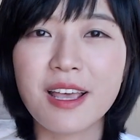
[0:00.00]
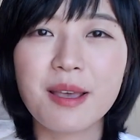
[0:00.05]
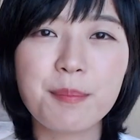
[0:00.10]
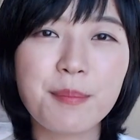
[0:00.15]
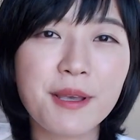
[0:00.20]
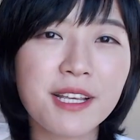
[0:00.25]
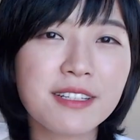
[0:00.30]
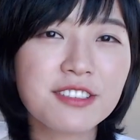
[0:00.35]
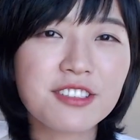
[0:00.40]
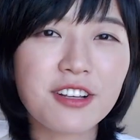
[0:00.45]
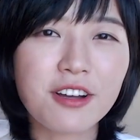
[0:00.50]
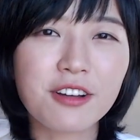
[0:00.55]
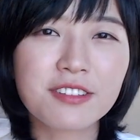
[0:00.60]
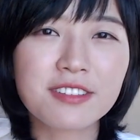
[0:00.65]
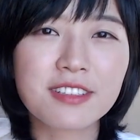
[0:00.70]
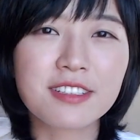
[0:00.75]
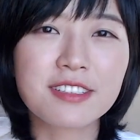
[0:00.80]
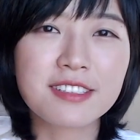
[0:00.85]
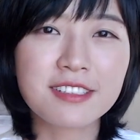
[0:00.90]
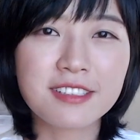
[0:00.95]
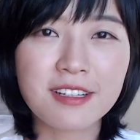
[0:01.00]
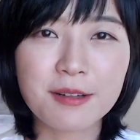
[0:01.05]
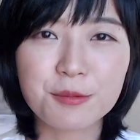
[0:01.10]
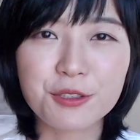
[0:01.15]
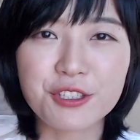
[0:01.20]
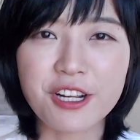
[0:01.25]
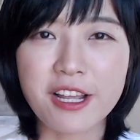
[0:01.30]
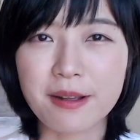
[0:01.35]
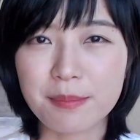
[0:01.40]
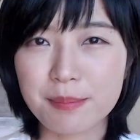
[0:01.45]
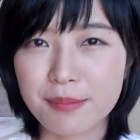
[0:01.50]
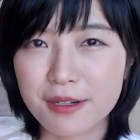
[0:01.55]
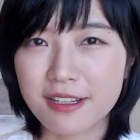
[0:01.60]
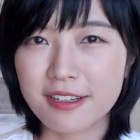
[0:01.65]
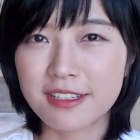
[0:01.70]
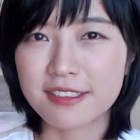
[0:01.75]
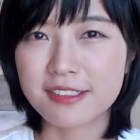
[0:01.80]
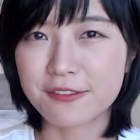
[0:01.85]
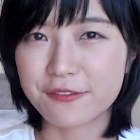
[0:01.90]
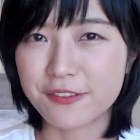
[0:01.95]
based on the subject
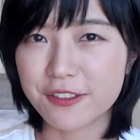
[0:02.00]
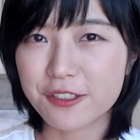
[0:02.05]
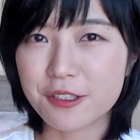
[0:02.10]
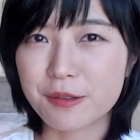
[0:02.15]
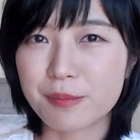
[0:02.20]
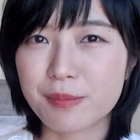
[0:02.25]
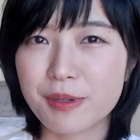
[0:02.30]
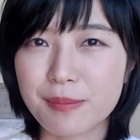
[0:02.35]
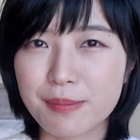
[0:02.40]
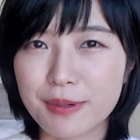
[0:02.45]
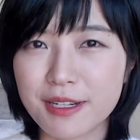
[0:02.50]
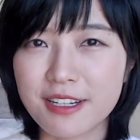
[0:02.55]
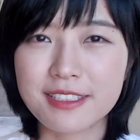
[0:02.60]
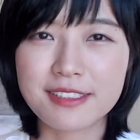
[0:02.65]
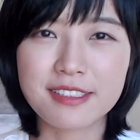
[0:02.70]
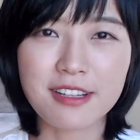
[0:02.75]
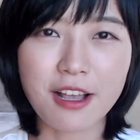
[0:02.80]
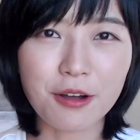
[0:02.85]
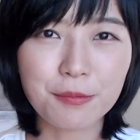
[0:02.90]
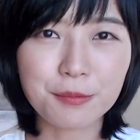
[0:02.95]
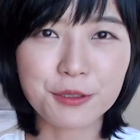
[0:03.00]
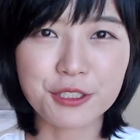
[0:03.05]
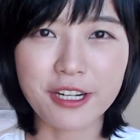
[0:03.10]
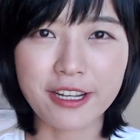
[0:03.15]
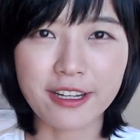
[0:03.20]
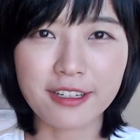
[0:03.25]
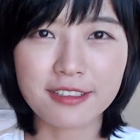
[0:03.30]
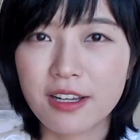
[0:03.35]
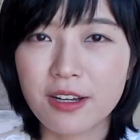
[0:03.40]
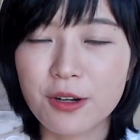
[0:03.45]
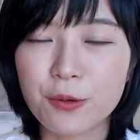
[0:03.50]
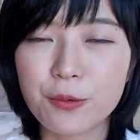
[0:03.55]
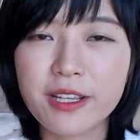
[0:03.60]
plus verb plus object.